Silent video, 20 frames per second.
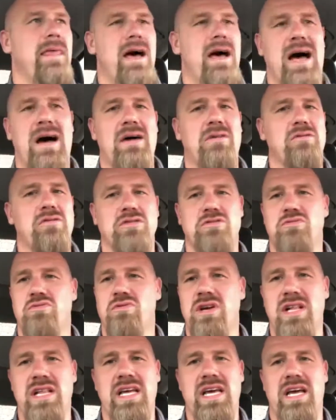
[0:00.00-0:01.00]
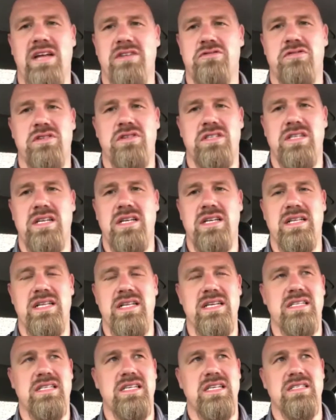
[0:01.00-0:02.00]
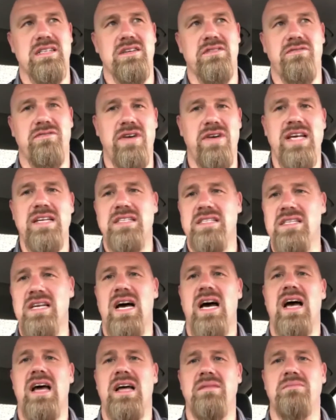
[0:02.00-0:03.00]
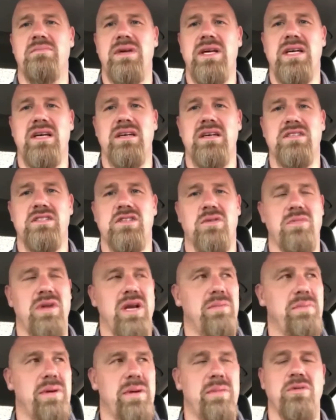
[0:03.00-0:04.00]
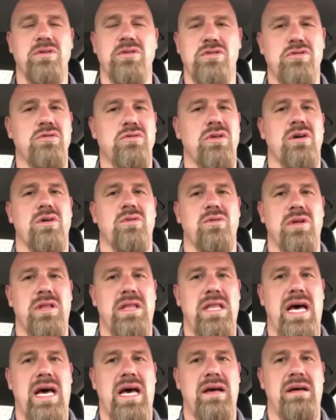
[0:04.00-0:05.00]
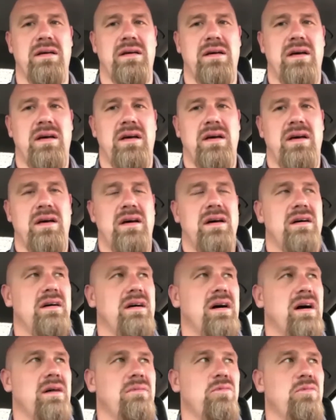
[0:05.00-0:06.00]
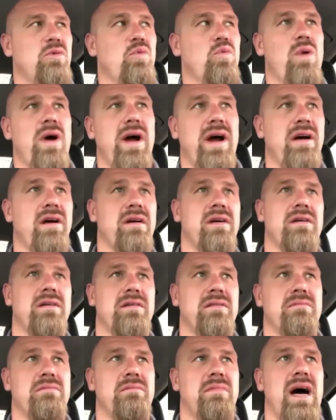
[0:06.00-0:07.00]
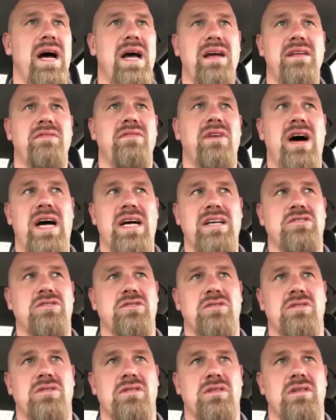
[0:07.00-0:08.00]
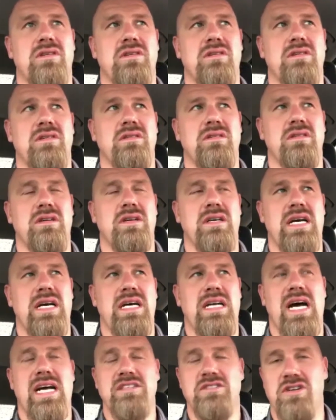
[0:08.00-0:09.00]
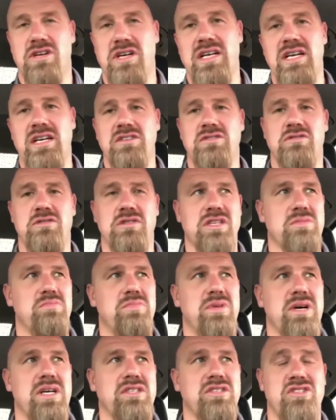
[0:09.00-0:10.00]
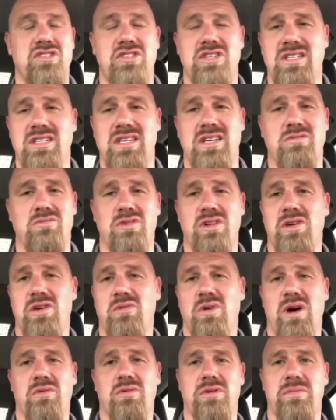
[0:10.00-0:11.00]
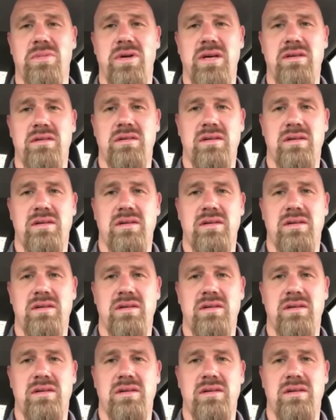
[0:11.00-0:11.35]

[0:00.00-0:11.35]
I was really interested in this as a face side because so many people struggle with that. Um, where my advisor and I took an interest, but she did really well with me.